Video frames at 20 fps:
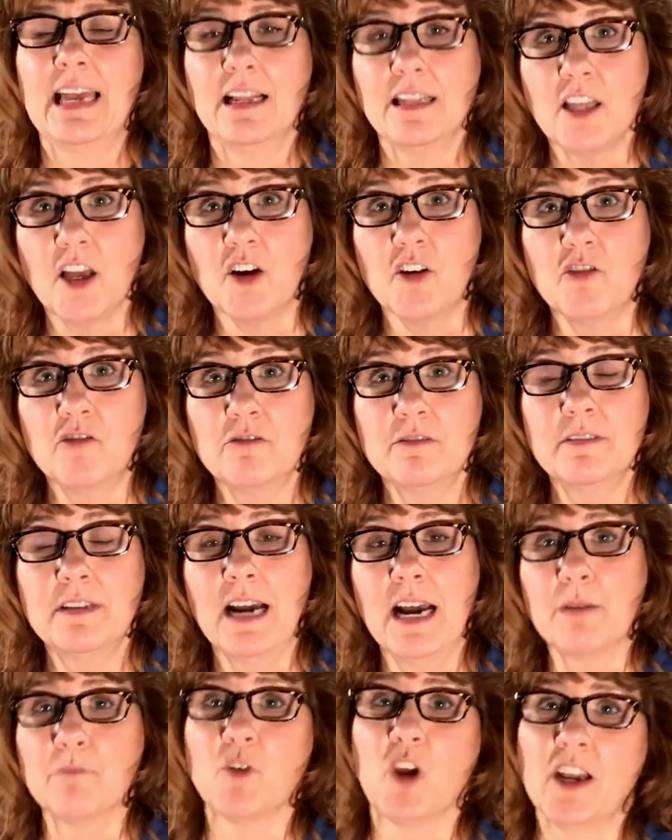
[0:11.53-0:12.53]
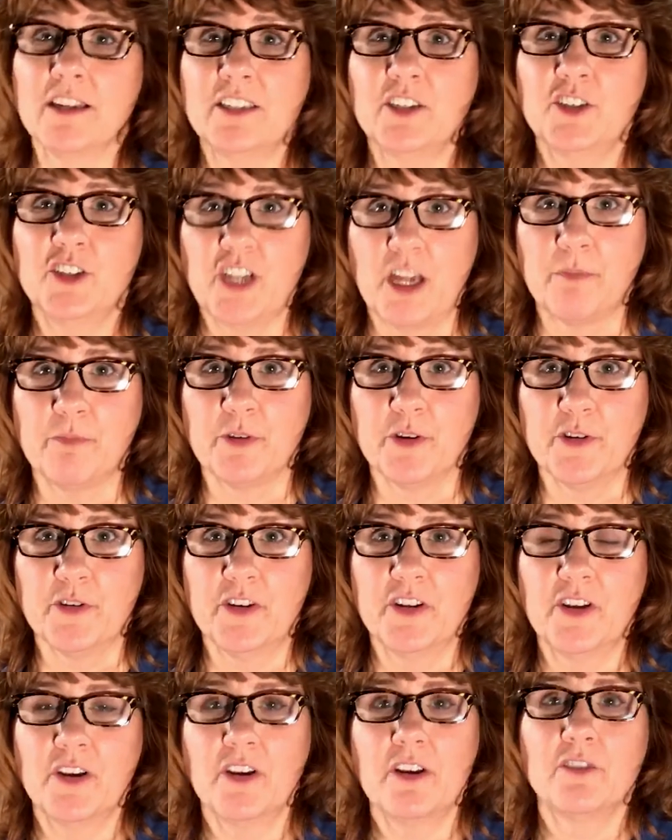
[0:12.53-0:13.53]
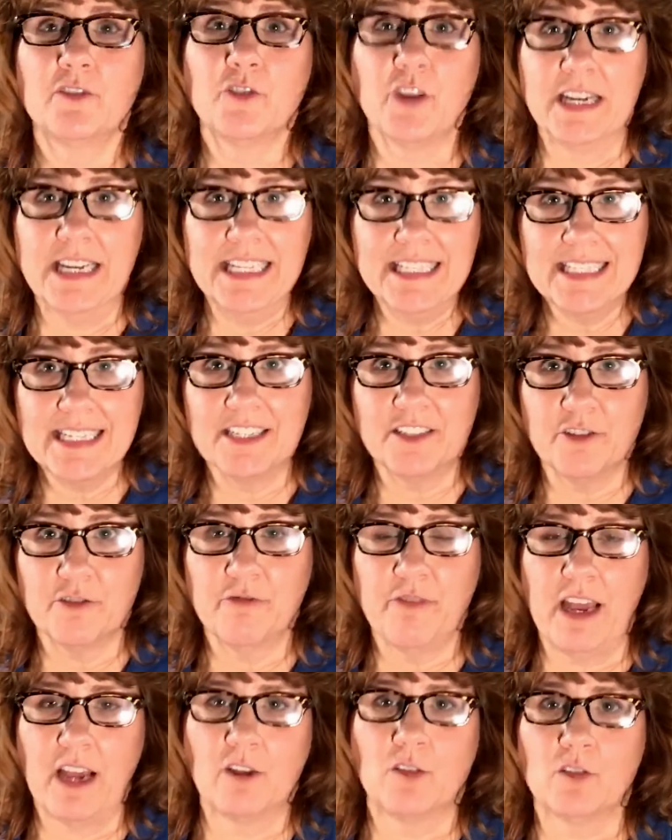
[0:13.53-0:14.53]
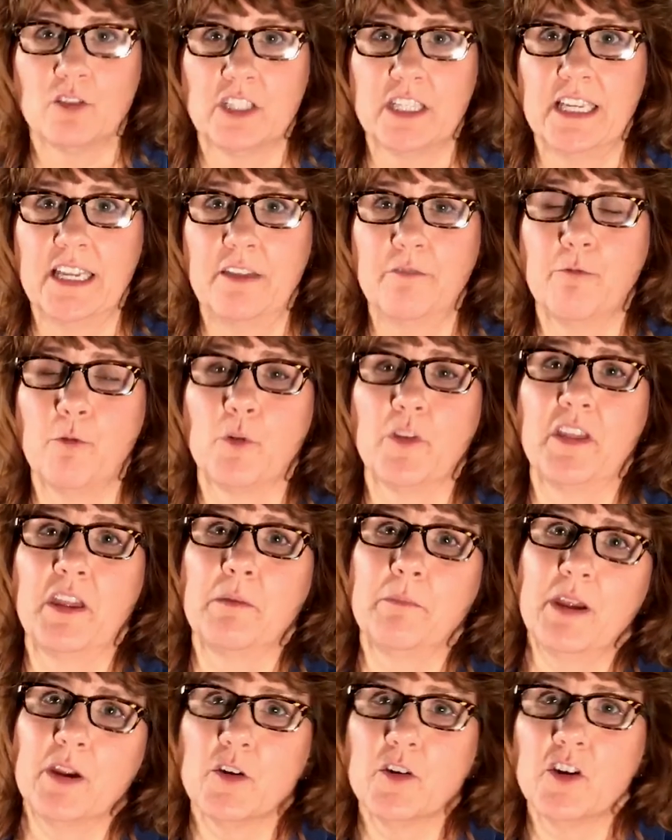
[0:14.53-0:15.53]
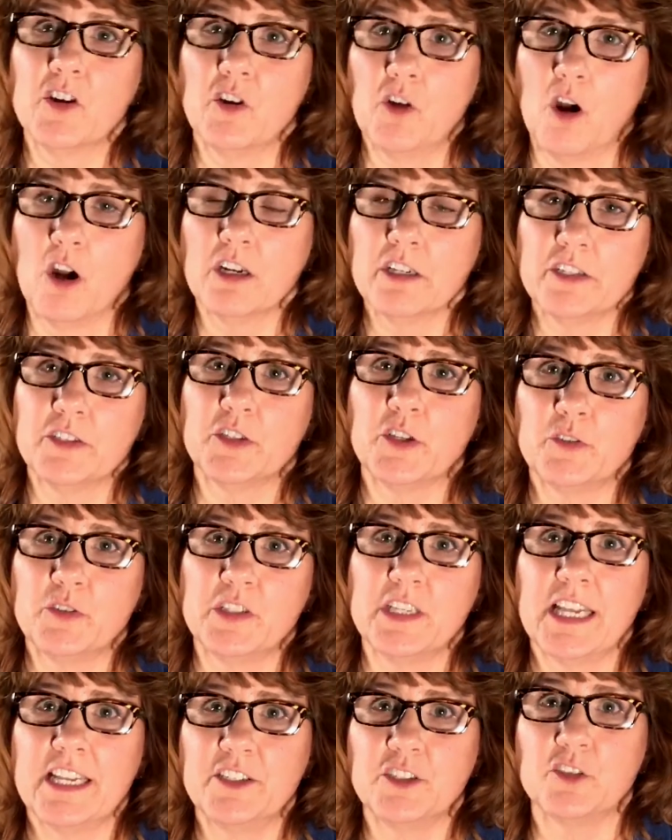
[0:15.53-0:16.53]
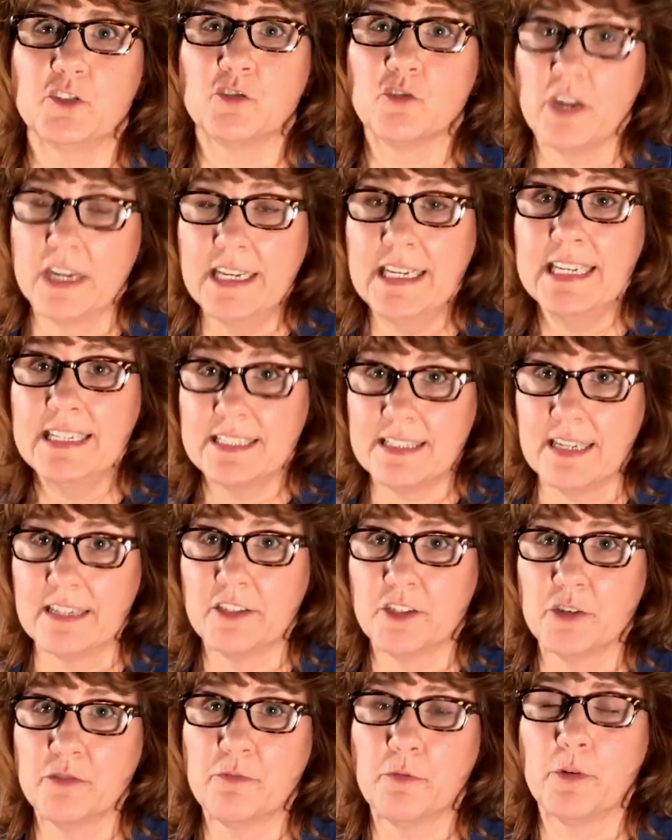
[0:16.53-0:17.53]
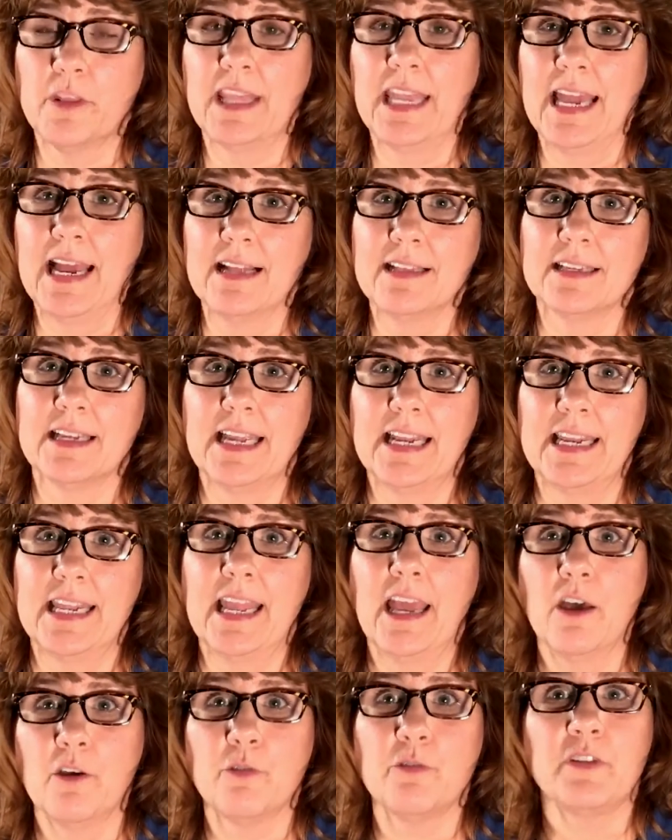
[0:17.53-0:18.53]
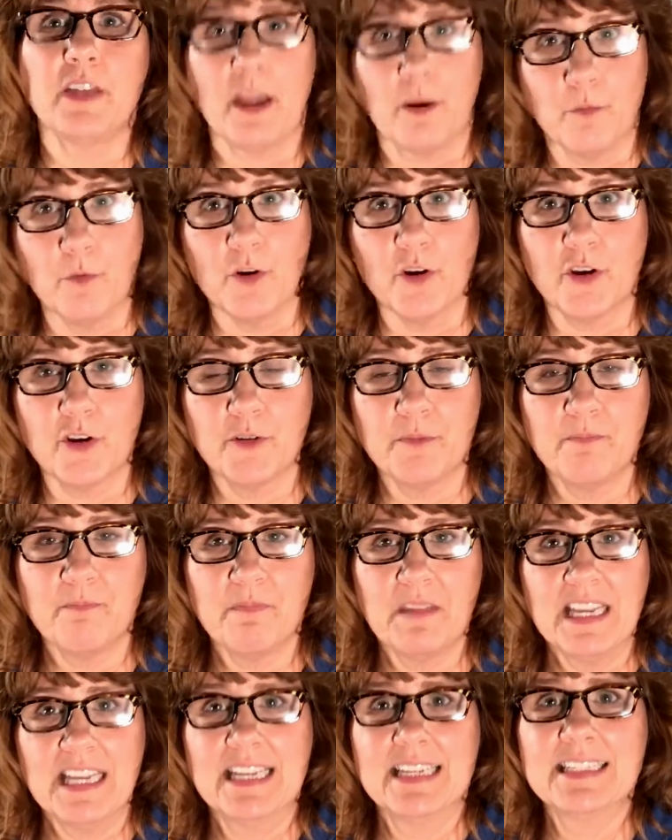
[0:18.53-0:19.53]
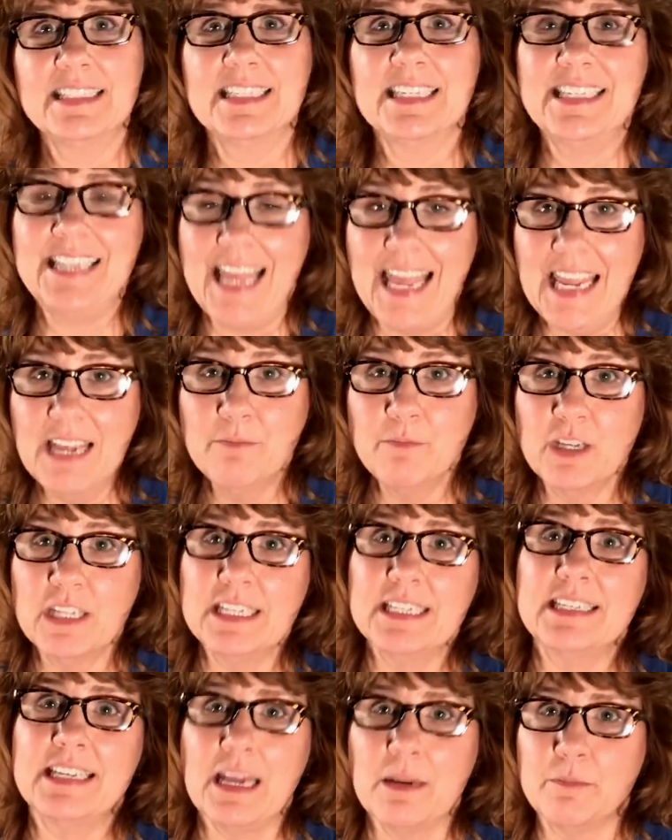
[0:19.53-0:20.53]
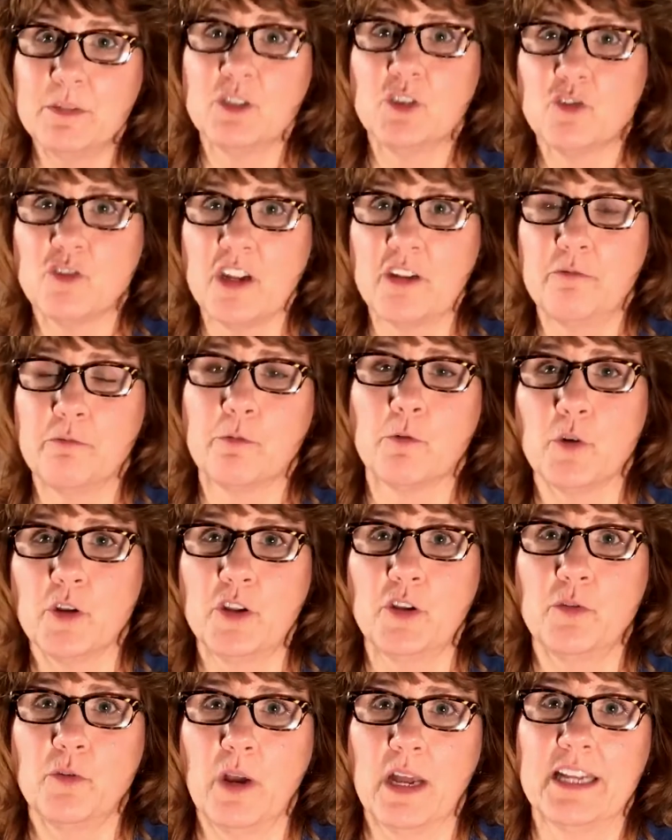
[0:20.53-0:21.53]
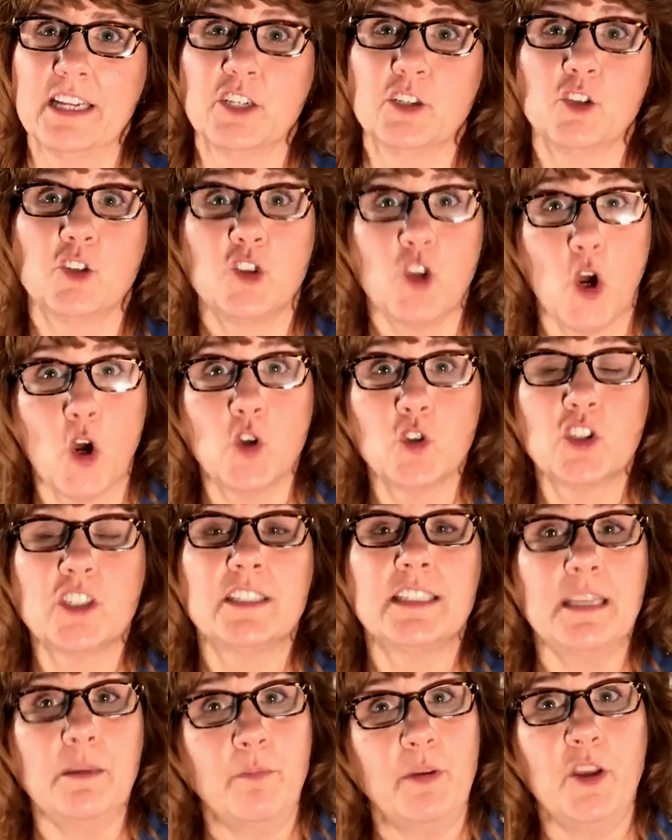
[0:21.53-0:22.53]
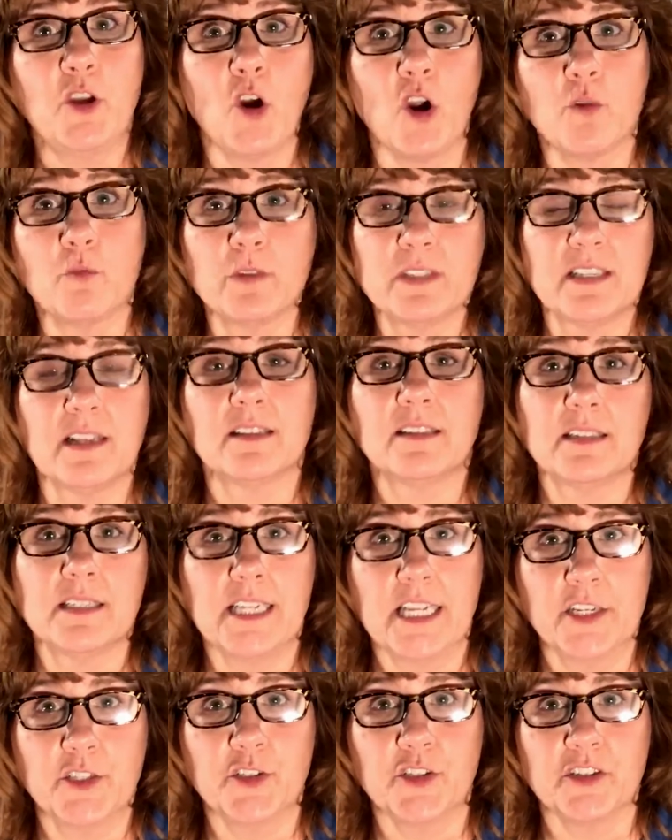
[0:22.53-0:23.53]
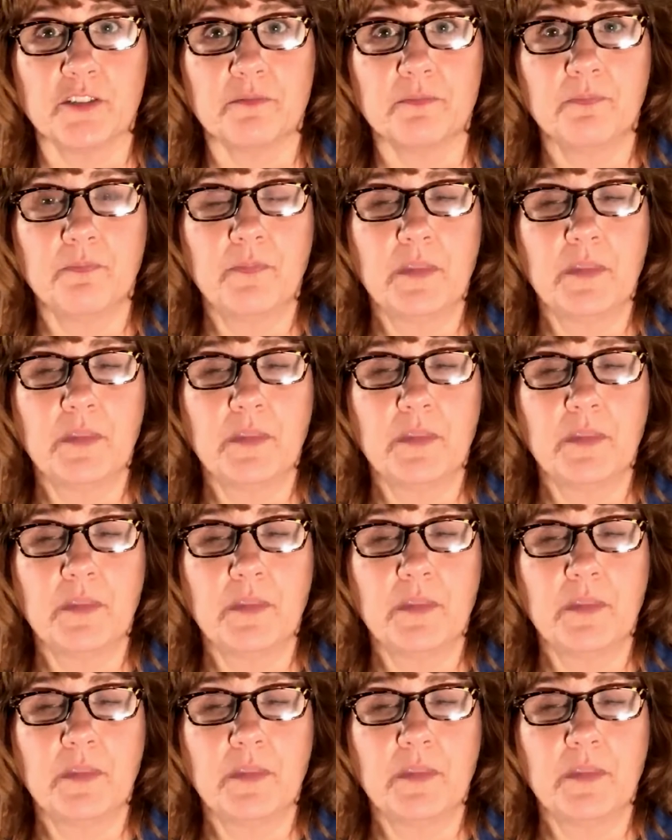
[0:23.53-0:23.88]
Hello, I'm Rhonda Shepard, Training Center faculty for the American Heart Association Training Center for the Allegheny Health Network. Today I'm going to demonstrate for you an adult CPR resuscitation.